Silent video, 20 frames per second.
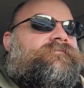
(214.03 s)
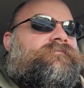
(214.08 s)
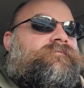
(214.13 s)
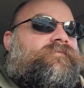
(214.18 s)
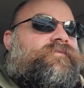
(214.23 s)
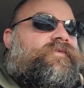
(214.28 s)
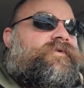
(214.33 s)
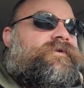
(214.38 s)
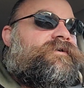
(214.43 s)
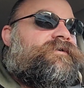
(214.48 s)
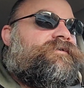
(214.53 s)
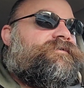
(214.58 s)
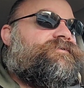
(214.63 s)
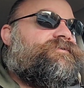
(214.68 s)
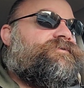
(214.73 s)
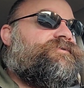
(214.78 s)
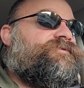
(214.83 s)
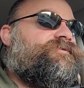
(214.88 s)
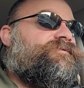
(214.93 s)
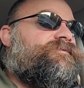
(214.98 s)

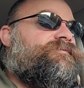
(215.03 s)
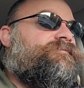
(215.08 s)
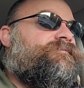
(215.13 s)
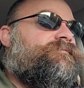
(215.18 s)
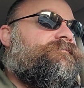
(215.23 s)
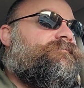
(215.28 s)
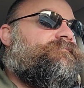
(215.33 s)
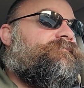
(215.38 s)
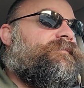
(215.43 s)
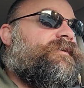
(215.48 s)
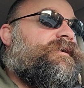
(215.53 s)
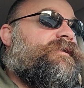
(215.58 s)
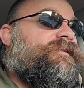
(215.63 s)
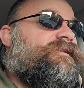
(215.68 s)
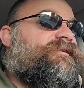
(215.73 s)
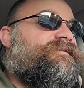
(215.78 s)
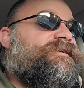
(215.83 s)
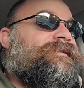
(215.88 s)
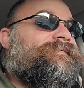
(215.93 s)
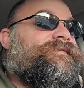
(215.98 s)
which a lot of
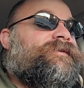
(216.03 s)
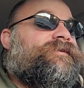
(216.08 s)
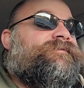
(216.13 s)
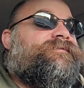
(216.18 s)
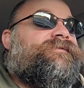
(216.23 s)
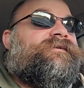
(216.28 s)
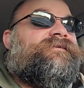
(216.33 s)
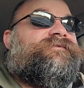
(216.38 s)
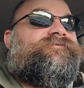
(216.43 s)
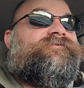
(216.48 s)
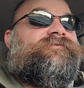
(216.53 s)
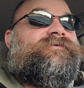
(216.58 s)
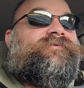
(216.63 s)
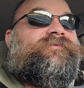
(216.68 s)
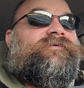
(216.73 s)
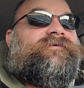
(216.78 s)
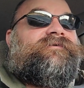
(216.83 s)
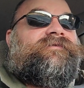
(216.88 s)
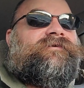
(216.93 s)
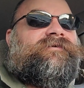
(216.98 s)
times I don't think it's really
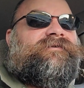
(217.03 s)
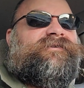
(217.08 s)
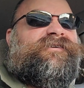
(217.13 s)
worth it.